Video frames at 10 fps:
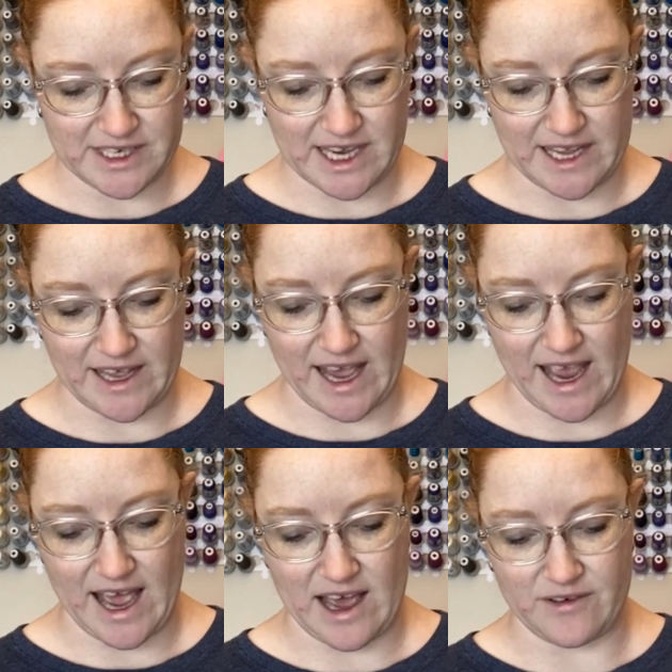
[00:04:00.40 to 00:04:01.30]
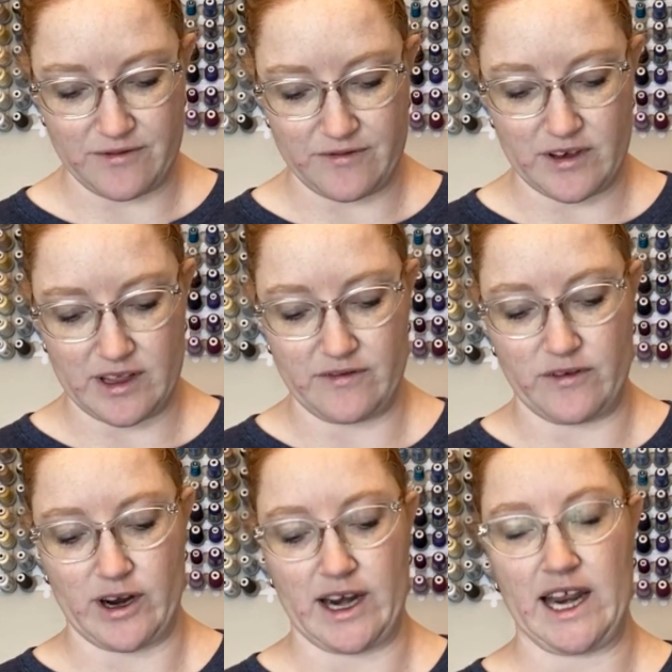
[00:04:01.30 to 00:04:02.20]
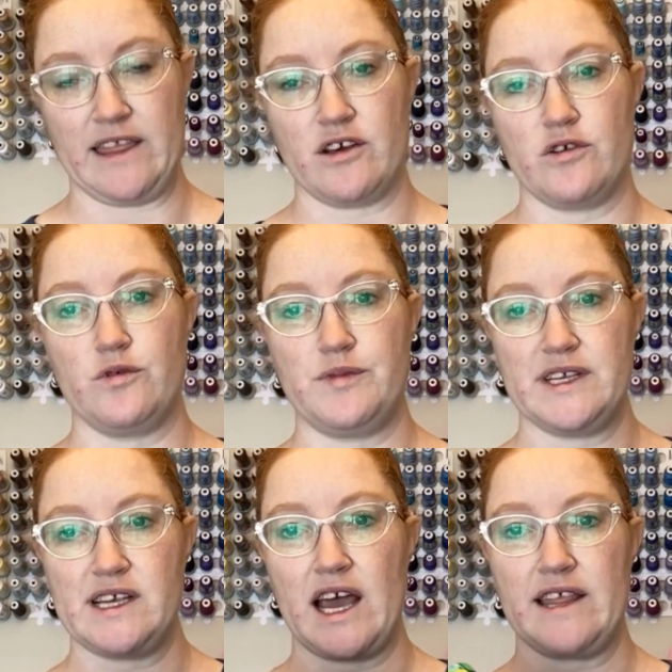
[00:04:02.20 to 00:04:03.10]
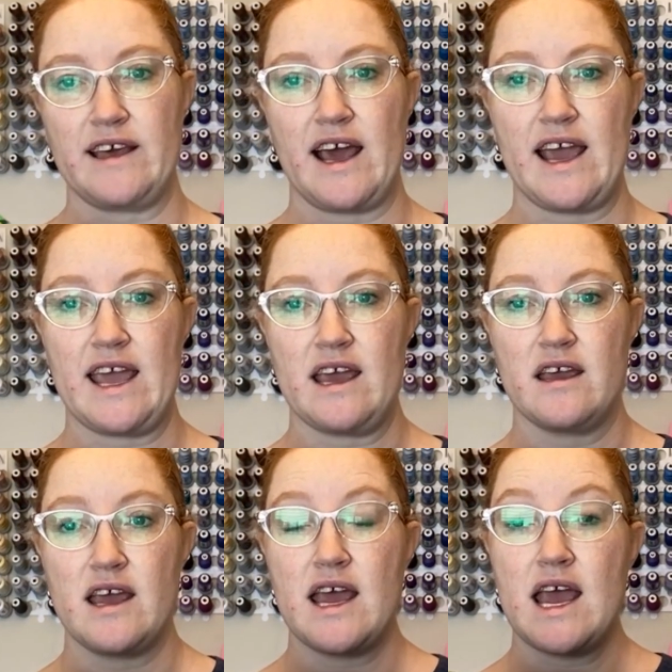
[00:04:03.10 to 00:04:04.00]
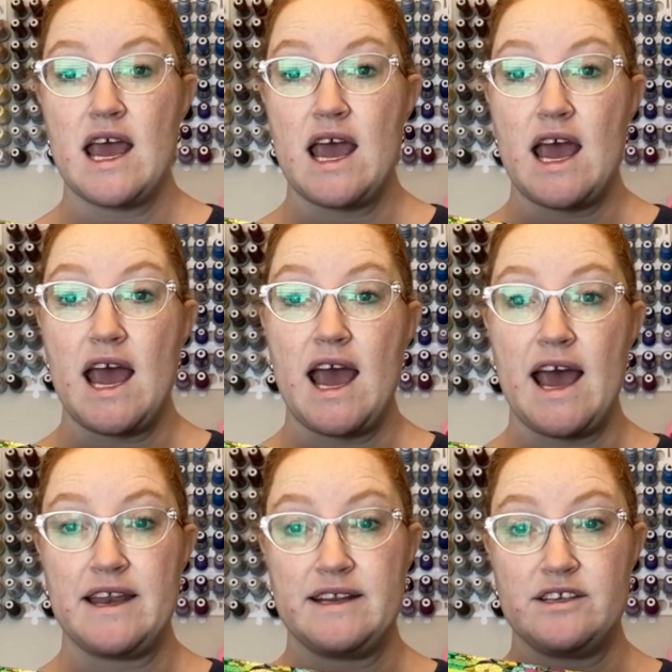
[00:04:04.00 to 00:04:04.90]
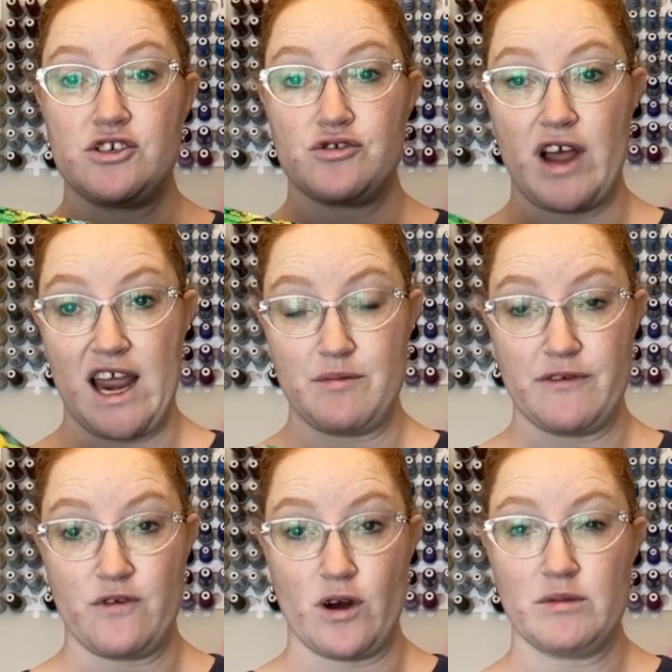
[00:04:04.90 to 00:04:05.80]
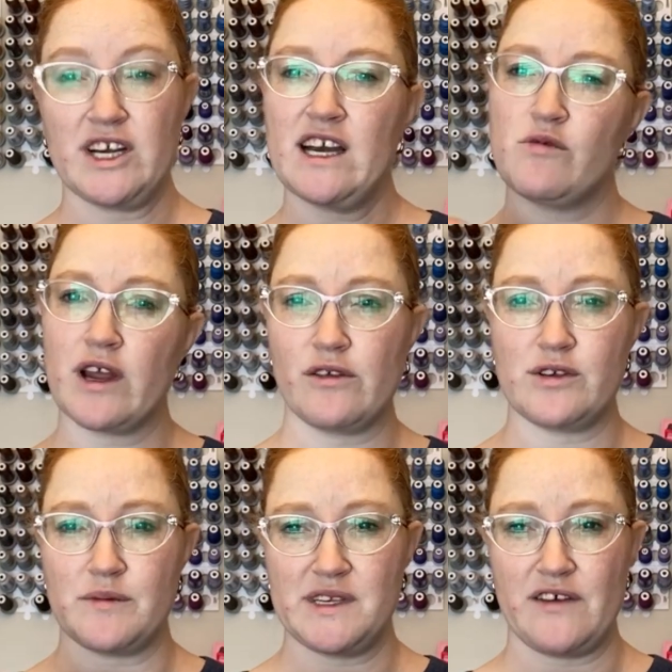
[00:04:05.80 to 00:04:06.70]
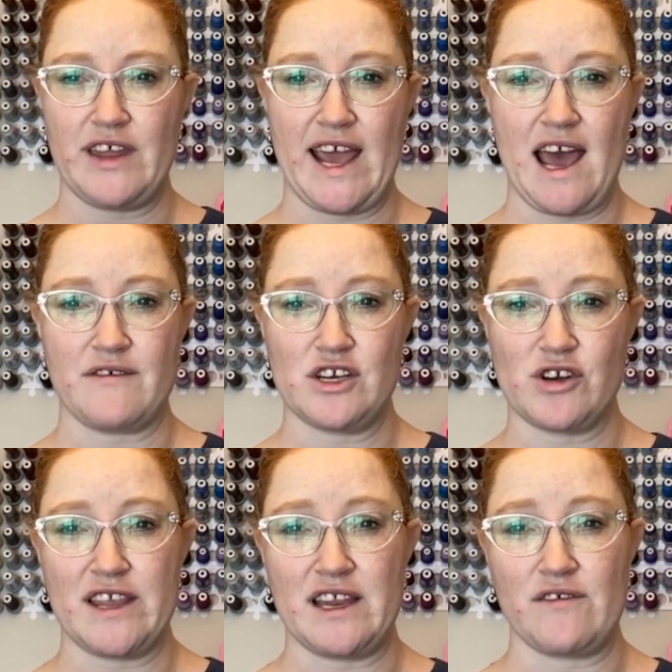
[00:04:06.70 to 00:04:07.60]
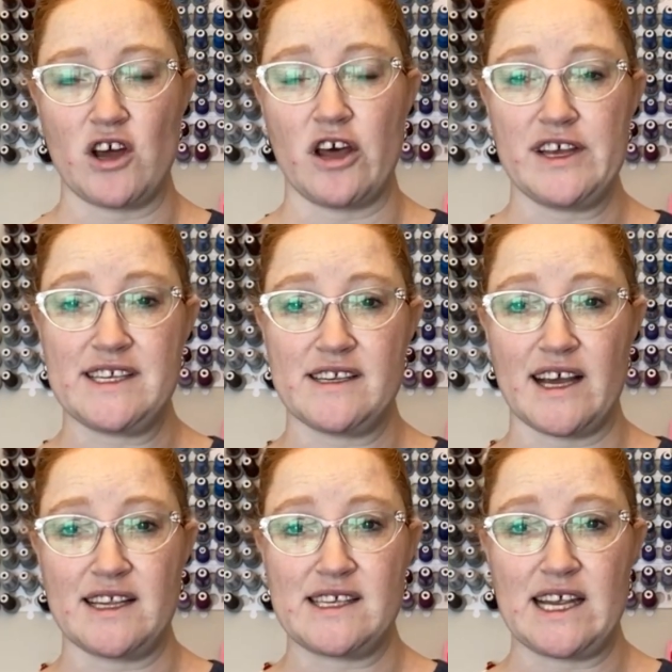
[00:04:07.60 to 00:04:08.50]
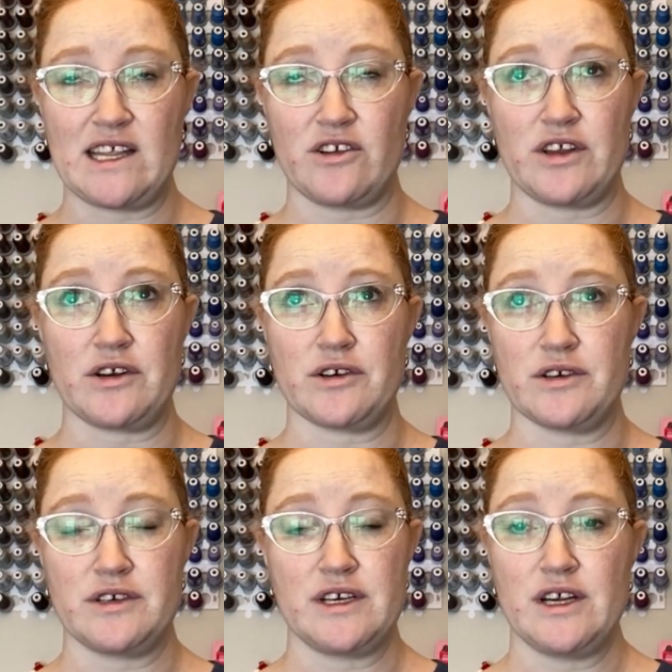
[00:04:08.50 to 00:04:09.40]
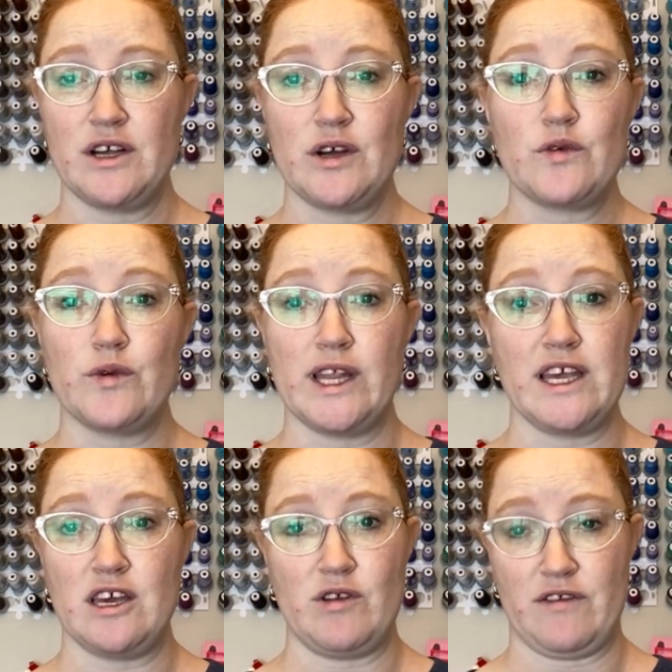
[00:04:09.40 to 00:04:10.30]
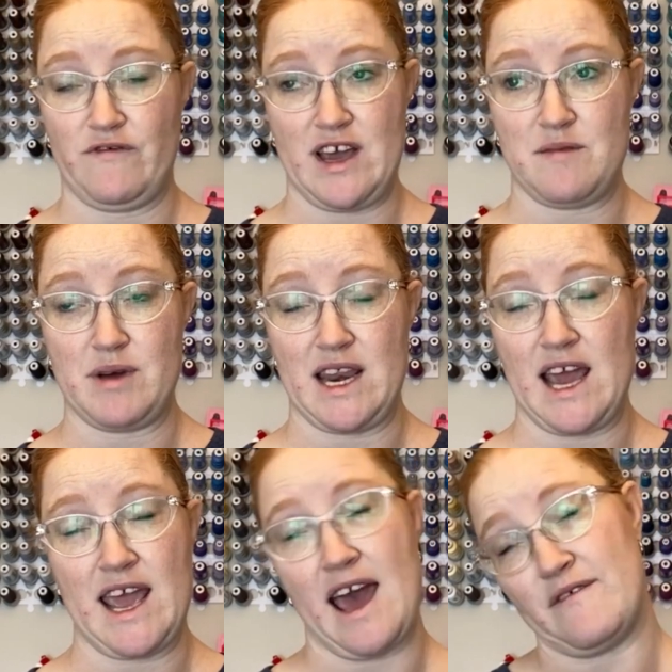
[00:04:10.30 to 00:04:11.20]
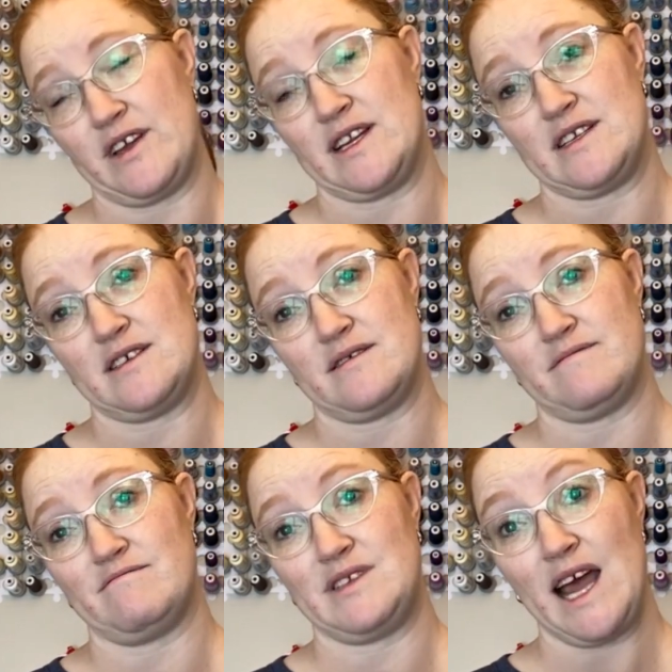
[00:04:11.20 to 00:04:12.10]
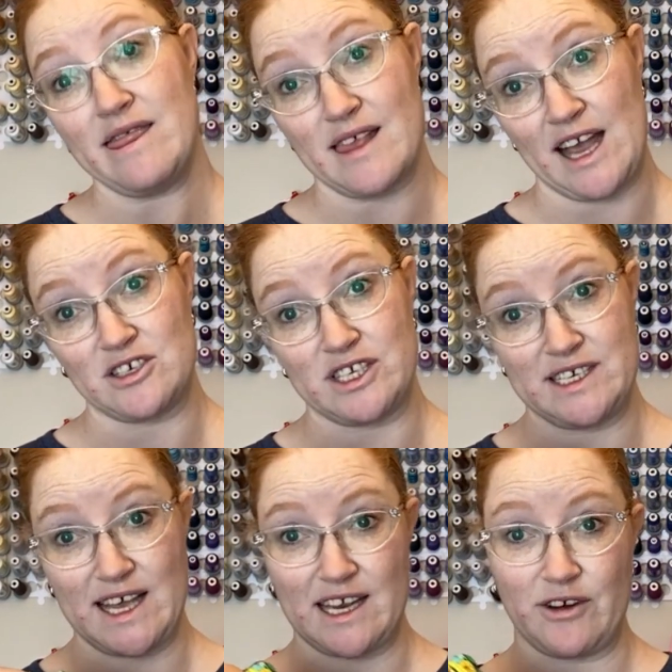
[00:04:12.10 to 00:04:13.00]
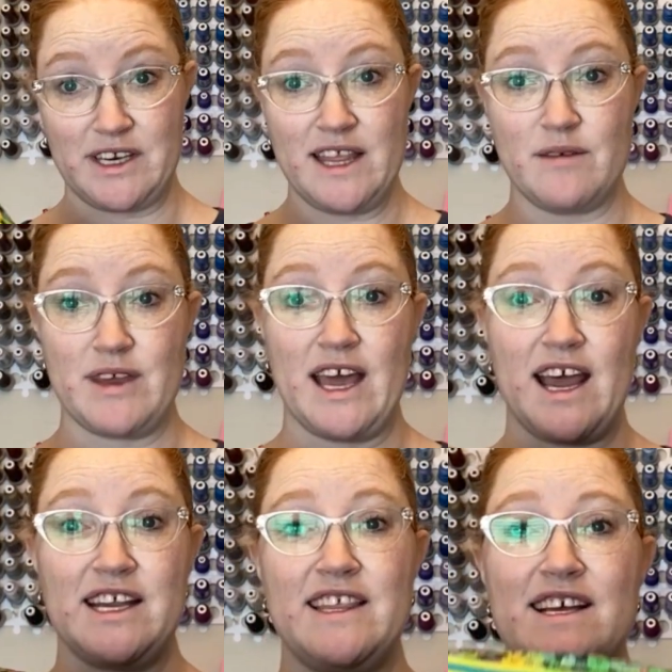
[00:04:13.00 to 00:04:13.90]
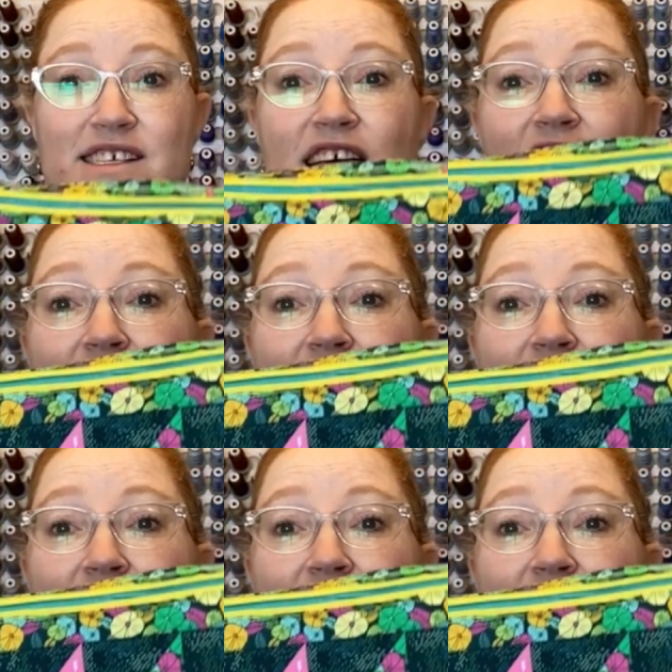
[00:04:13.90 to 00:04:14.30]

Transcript: design that I have for an In the Hoop design that I hadn't tried before. I'm trying to work through some stuff that I haven't tried, that I've got all these designs sitting there that are really cute and fun, but I haven't actually sat down and done them yet. I did this